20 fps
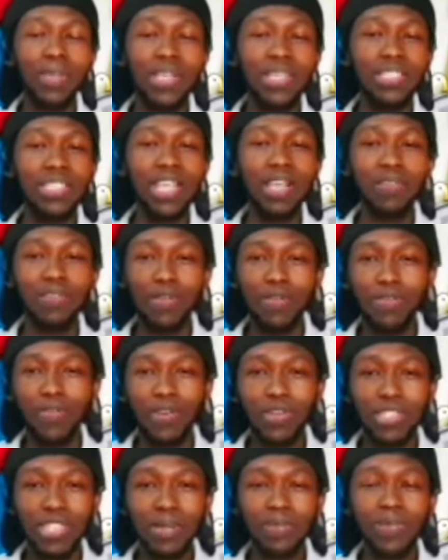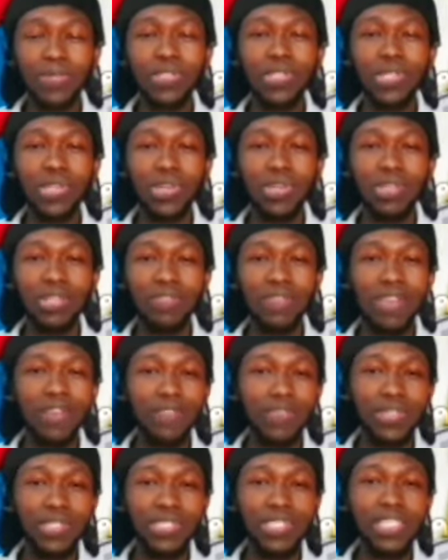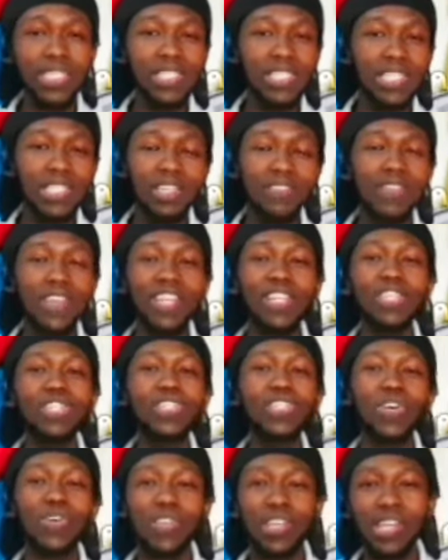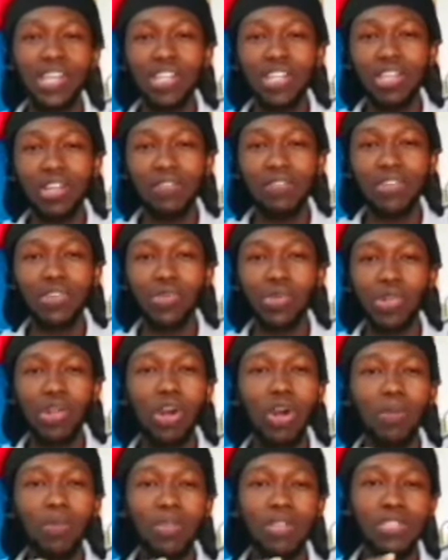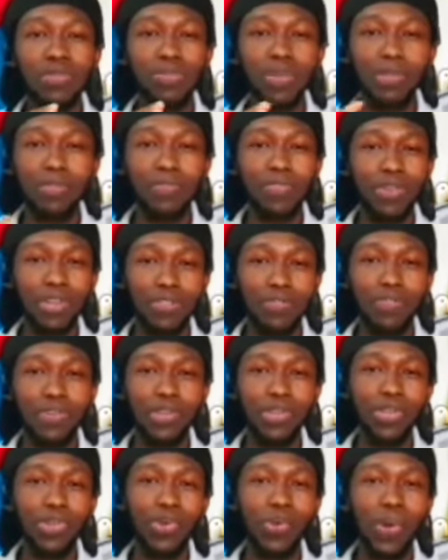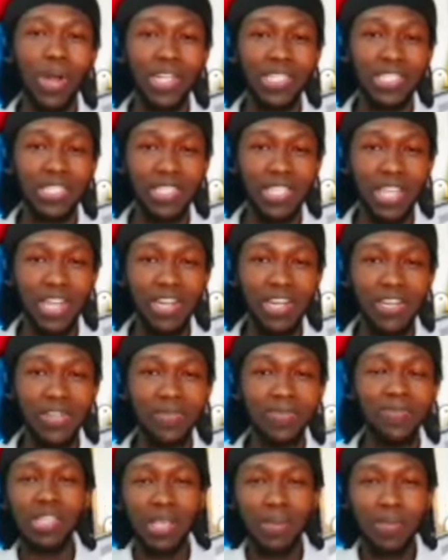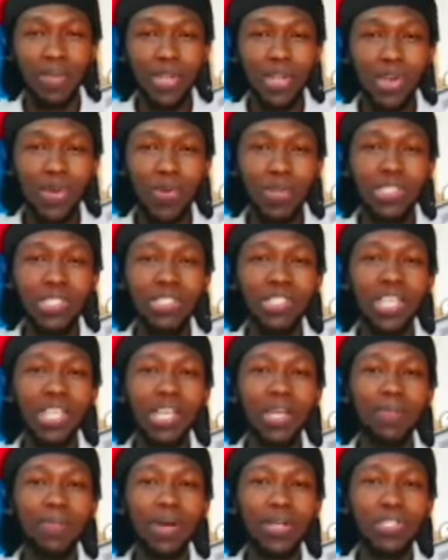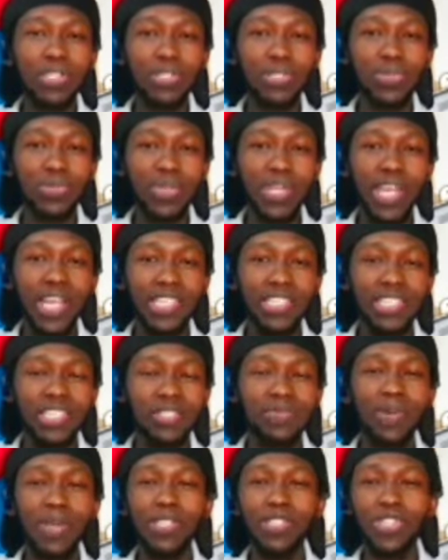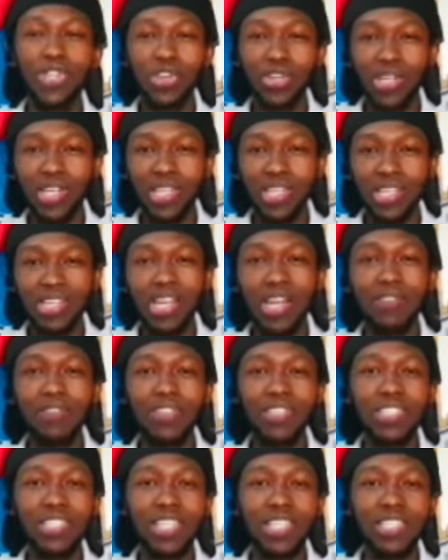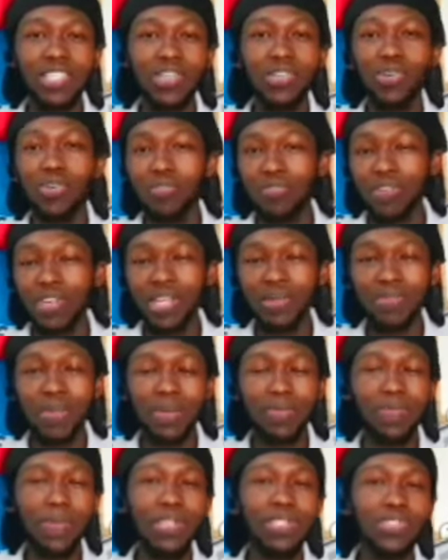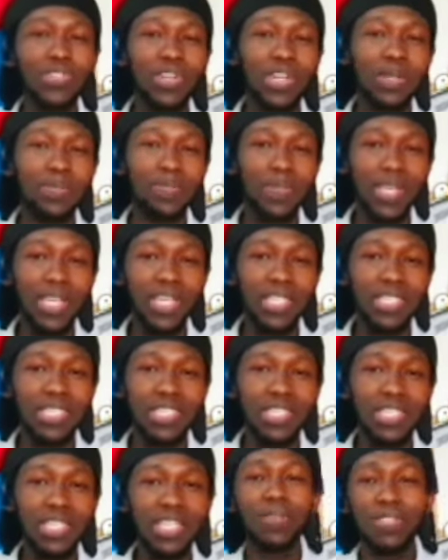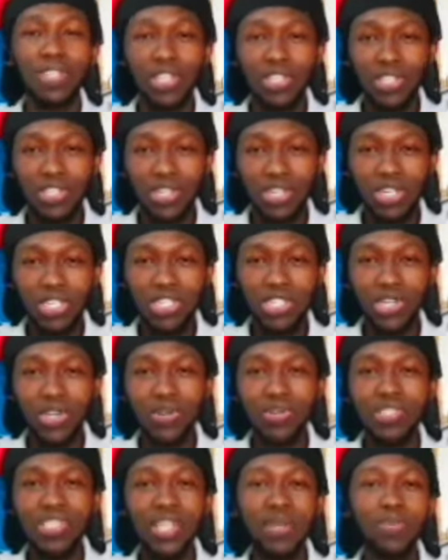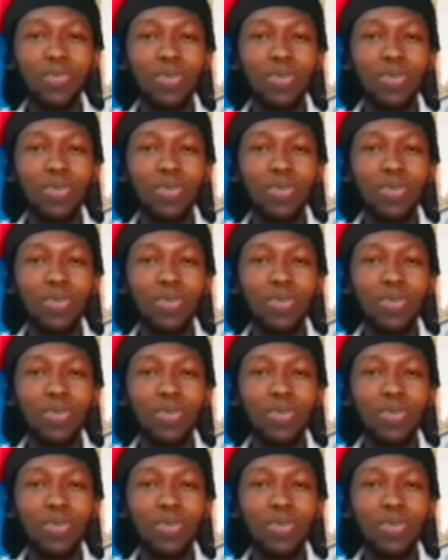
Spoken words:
because every first episode of every season of any show that I cover will always be free for you to watch there. Let me know what you think about those reactions by joining the conversation over at my Patreon page. These are the shows